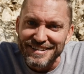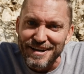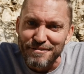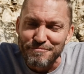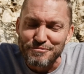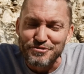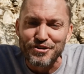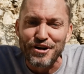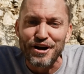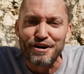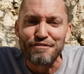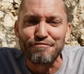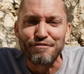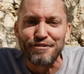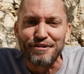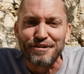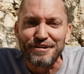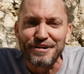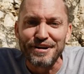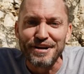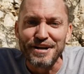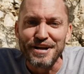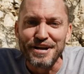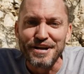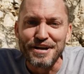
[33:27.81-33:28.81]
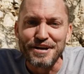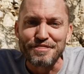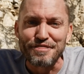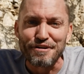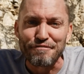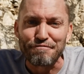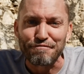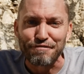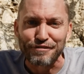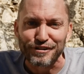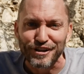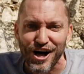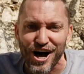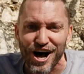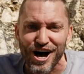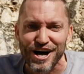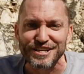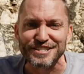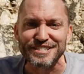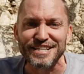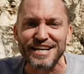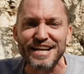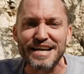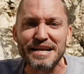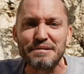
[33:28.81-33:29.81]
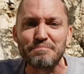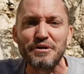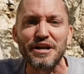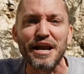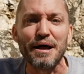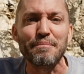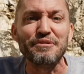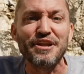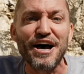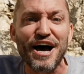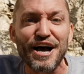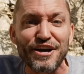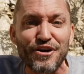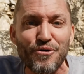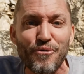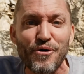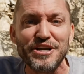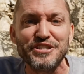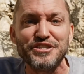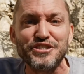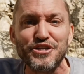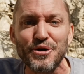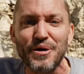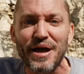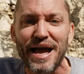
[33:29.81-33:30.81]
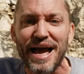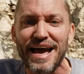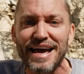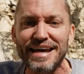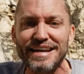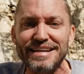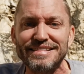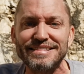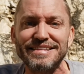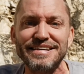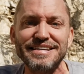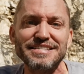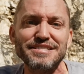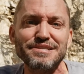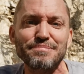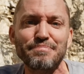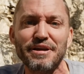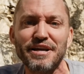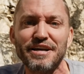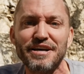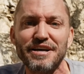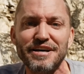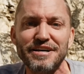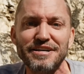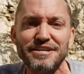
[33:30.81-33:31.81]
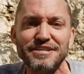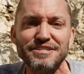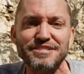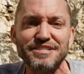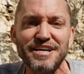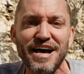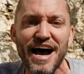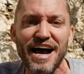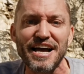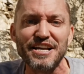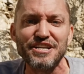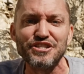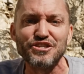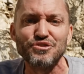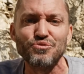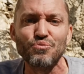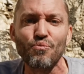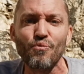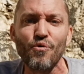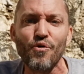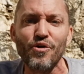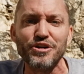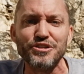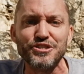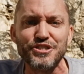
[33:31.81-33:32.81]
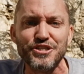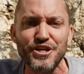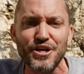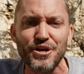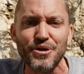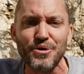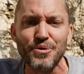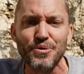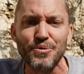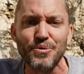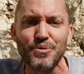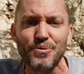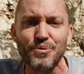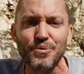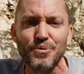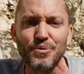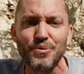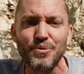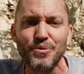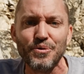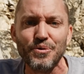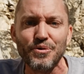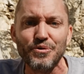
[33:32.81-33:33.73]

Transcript: I'm sorry for the flaws in it, but I'm not going to edit this because I just want you